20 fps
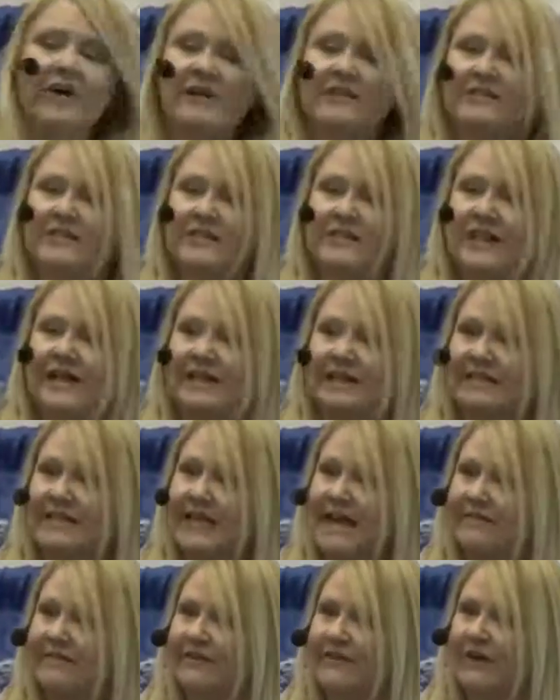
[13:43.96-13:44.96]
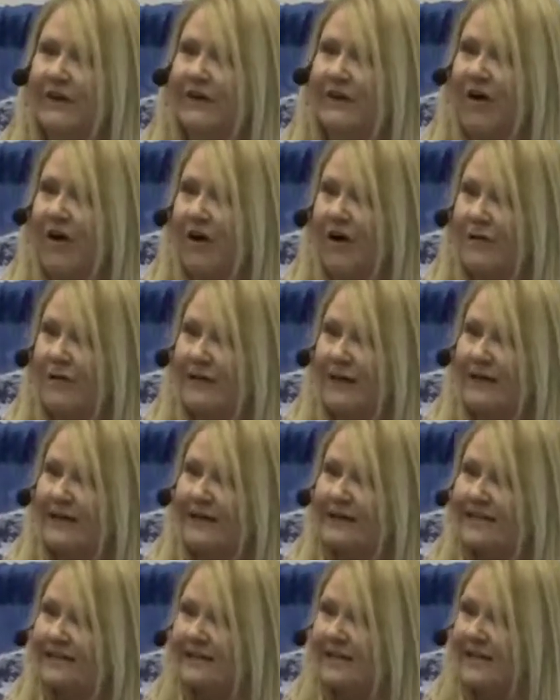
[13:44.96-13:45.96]
on to like never and
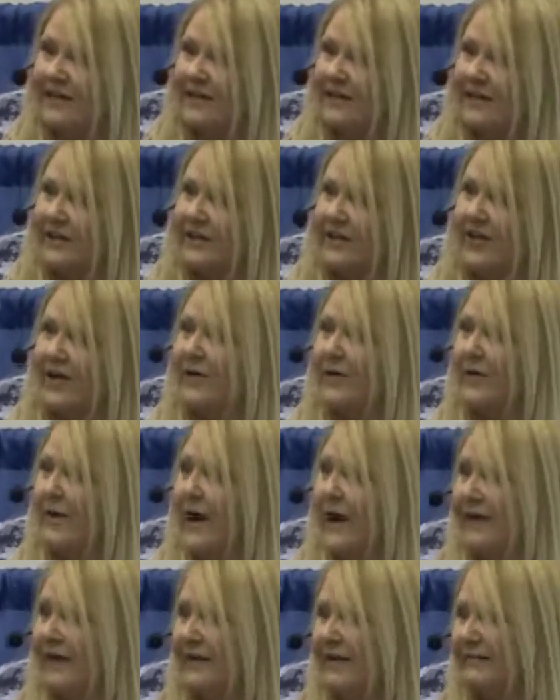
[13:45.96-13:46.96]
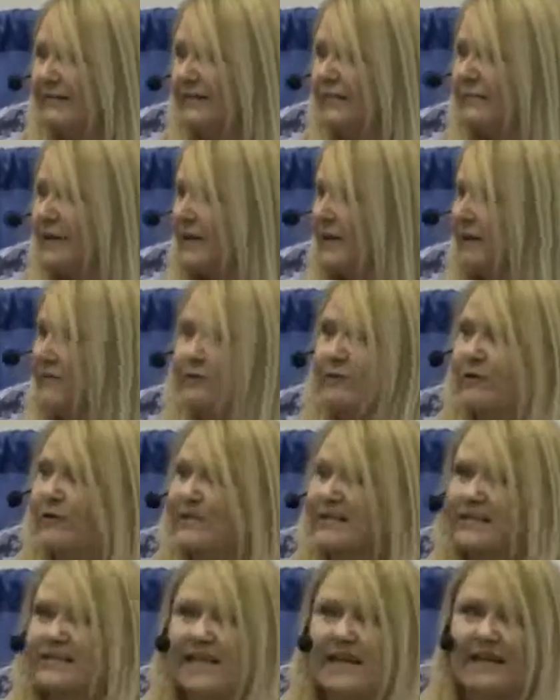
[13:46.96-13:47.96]
always, you know, I never can
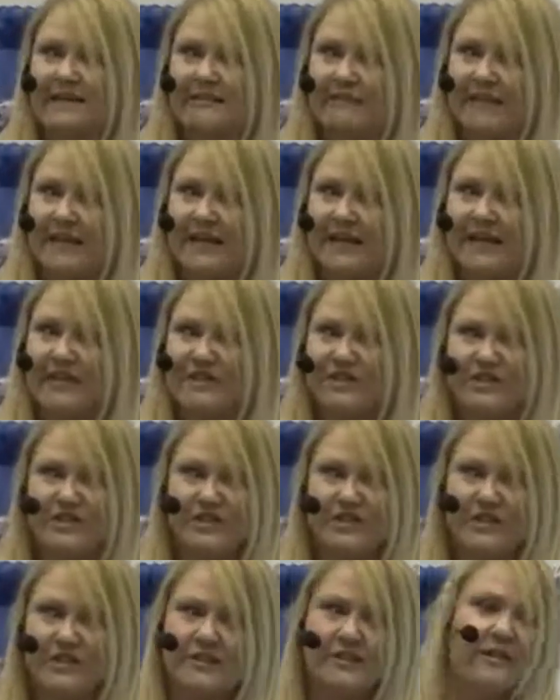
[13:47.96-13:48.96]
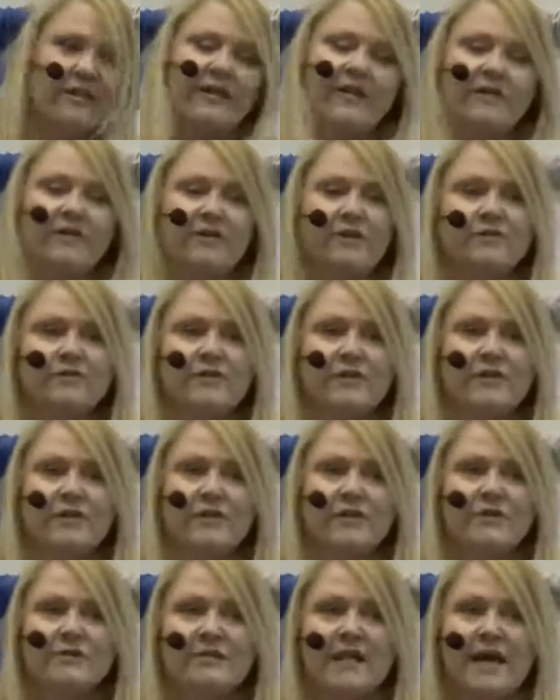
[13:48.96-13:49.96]
afford to take vacation. Using
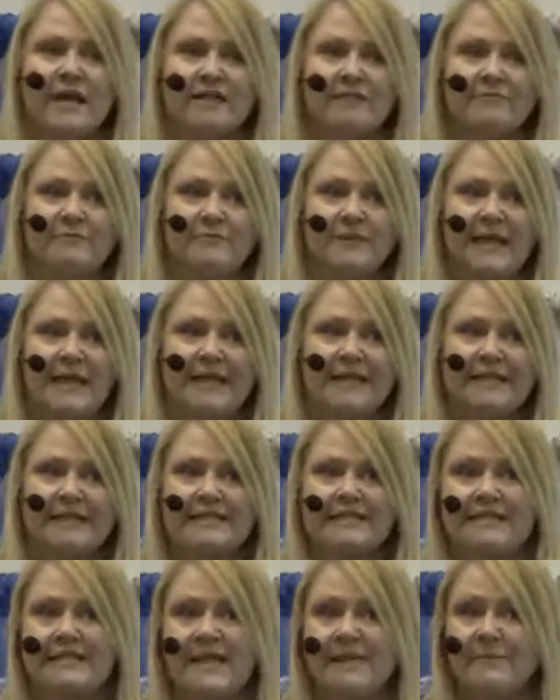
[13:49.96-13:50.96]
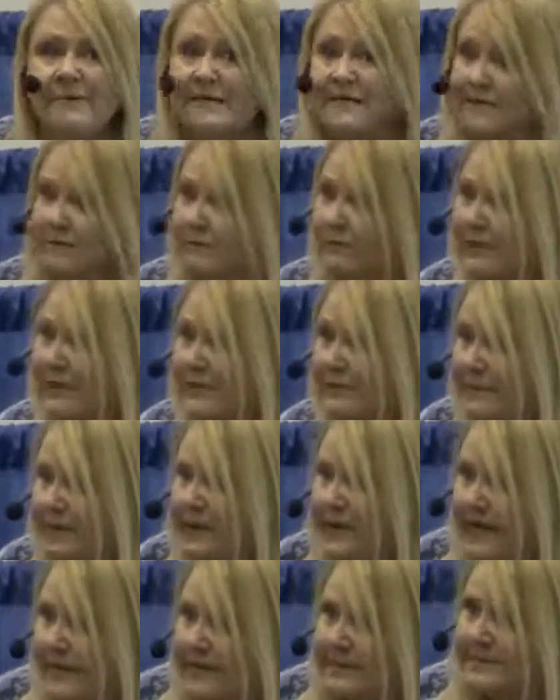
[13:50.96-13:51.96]
those kind of blanket statements really
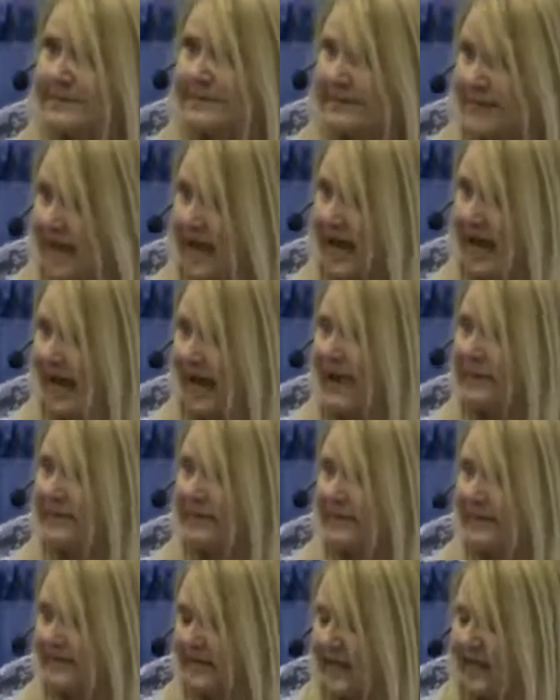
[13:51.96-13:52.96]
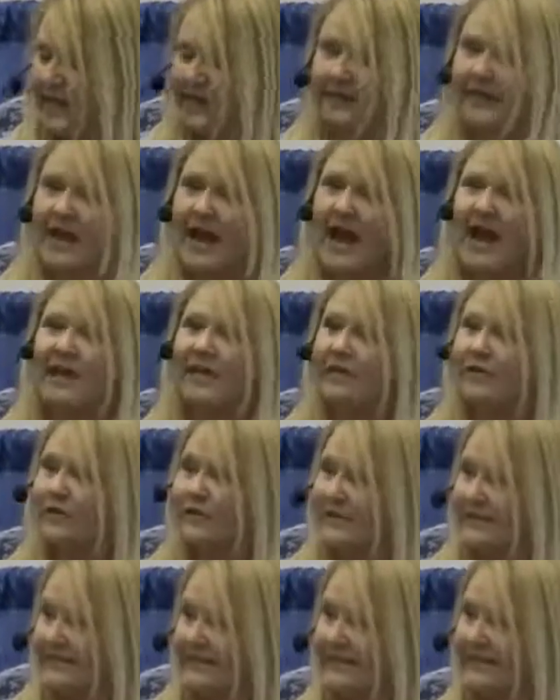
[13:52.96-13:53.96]
becomes a habit, and the
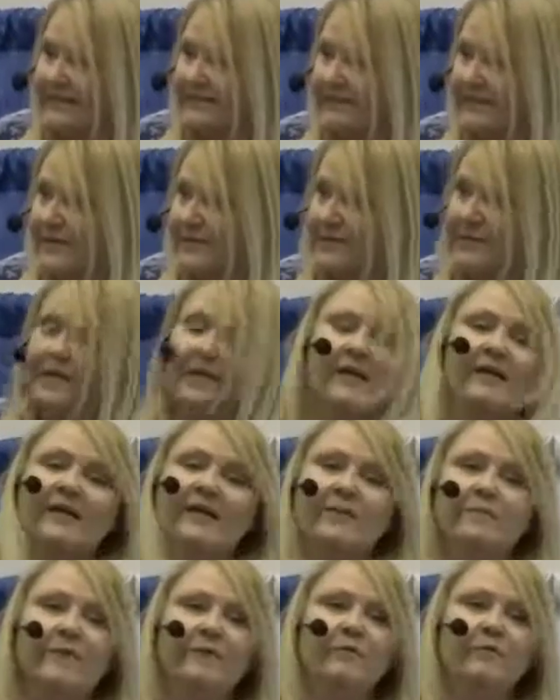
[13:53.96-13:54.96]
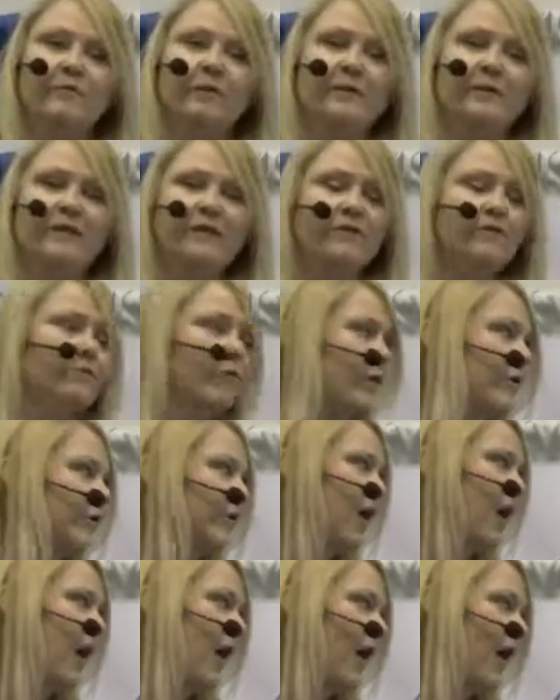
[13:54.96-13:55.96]
accuracy of them can be really
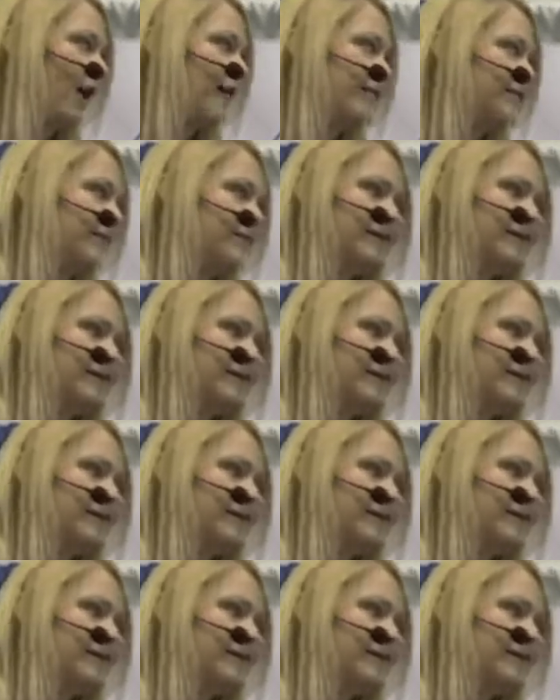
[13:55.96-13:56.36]
thrown off.